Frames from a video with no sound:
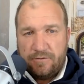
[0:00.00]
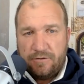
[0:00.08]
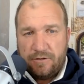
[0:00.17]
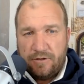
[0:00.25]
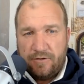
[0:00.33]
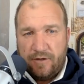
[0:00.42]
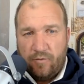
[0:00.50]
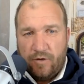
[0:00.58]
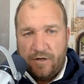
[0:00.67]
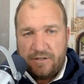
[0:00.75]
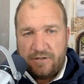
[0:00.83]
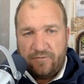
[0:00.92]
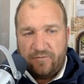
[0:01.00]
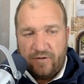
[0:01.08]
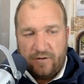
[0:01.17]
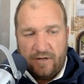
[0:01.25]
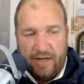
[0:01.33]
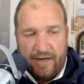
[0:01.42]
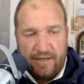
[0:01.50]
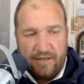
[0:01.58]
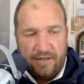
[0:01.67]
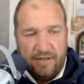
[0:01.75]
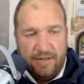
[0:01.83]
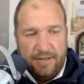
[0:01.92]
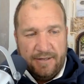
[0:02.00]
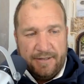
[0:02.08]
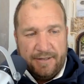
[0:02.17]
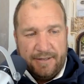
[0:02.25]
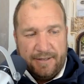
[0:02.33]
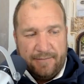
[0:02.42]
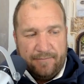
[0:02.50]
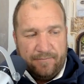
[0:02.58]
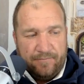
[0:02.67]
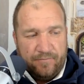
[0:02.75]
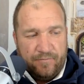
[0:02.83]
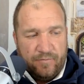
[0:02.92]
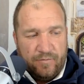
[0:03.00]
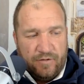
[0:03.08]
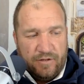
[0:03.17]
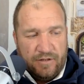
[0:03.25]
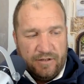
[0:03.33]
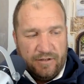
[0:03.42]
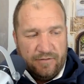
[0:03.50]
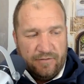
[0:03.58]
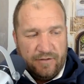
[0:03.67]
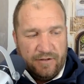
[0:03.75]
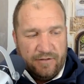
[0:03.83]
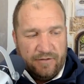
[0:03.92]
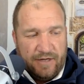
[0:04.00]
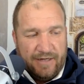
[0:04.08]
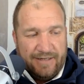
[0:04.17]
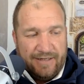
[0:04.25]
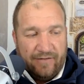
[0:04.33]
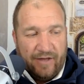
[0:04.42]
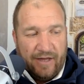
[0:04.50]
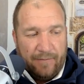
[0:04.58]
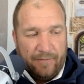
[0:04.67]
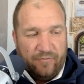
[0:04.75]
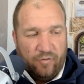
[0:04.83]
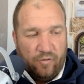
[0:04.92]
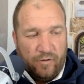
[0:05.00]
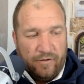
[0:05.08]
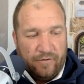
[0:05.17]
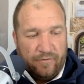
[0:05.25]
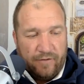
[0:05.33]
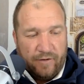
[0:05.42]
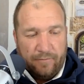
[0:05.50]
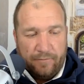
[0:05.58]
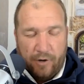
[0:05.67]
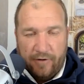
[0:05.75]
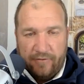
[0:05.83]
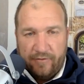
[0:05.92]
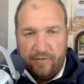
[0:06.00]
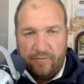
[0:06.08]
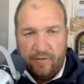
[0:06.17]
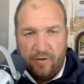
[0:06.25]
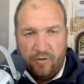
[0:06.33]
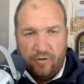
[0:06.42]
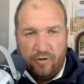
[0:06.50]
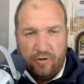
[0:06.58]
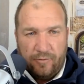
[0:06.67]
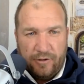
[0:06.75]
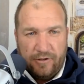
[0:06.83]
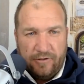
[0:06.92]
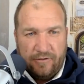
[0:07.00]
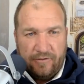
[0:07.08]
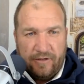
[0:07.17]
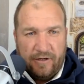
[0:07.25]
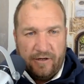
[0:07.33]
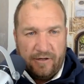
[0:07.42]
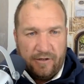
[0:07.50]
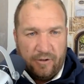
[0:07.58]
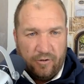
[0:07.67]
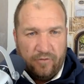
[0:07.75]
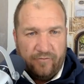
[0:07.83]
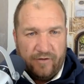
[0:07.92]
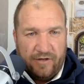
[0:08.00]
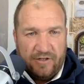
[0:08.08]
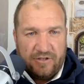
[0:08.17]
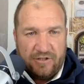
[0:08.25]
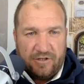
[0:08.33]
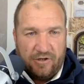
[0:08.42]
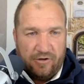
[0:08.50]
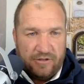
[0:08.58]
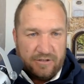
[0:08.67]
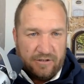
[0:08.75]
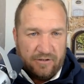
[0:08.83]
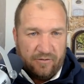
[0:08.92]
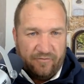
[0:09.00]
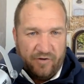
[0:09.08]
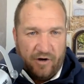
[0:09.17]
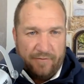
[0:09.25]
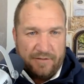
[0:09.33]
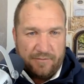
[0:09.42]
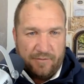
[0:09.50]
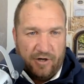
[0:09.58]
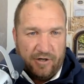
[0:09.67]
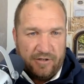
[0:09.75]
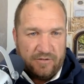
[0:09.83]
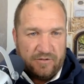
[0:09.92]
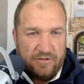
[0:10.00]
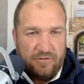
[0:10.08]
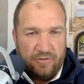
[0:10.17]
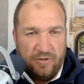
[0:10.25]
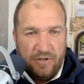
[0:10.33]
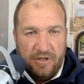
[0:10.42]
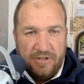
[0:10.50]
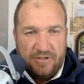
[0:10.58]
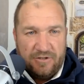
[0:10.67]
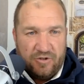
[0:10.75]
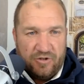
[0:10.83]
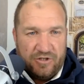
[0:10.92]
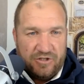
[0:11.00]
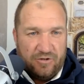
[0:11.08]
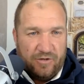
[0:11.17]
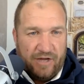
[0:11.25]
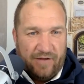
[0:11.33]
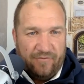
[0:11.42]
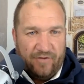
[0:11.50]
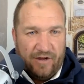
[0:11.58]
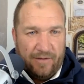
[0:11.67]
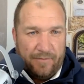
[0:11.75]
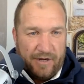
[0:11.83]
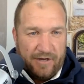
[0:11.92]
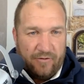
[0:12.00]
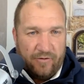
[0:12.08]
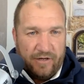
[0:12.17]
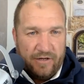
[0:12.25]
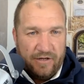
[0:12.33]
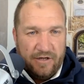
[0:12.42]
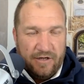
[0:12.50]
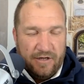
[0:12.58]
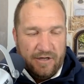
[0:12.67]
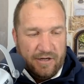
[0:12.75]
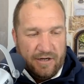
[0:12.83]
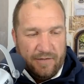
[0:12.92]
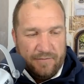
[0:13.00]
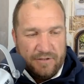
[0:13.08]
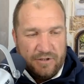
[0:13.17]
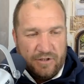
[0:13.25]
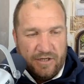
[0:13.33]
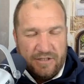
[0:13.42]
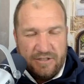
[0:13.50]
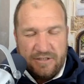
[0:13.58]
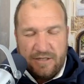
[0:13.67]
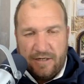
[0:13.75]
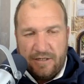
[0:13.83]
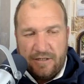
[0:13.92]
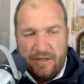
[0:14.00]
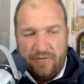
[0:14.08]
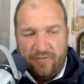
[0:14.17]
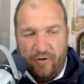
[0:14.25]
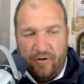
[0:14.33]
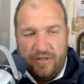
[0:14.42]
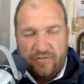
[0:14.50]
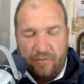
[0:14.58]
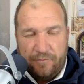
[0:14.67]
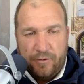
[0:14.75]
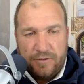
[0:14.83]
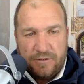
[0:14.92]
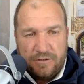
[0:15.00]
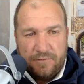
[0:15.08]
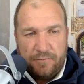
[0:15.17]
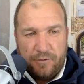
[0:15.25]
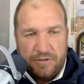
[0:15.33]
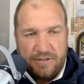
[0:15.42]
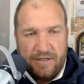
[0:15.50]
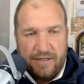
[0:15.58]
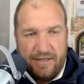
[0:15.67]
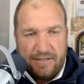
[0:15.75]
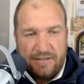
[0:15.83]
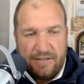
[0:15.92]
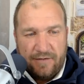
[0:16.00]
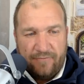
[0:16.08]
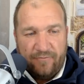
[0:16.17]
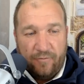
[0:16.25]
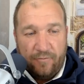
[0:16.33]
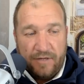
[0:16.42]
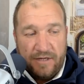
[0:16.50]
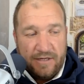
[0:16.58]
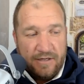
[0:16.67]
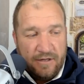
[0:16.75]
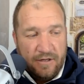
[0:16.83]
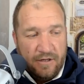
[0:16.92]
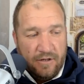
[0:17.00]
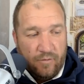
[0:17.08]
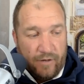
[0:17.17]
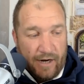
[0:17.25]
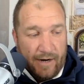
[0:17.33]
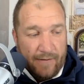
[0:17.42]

You know, they wanted to feel like um, the the the idea they had before where they're part of the, the local community they're in a local village they're going to the little farmers markets or to the to the traditional cafe and bakery um so yeah just it, it varies from person to person i guess um for me when i